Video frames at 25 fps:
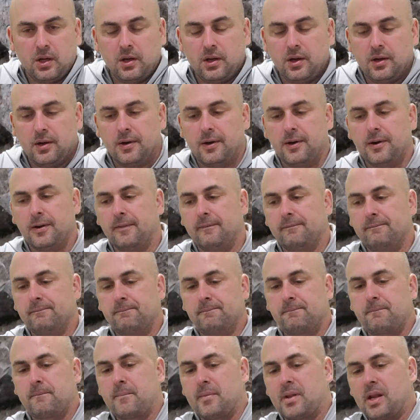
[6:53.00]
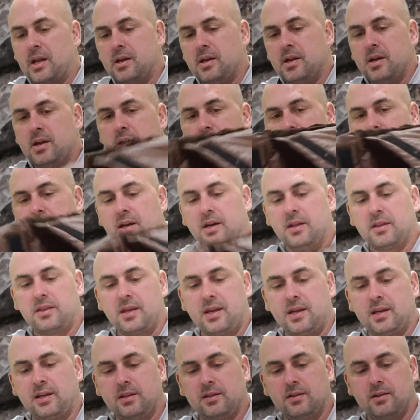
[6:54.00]
The other
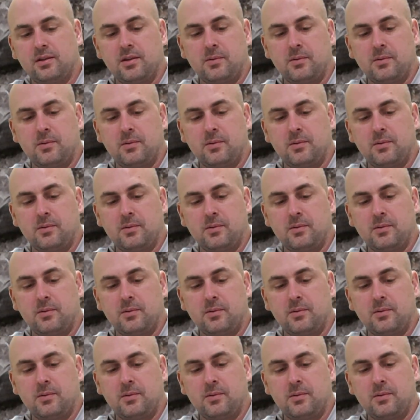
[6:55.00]
thing,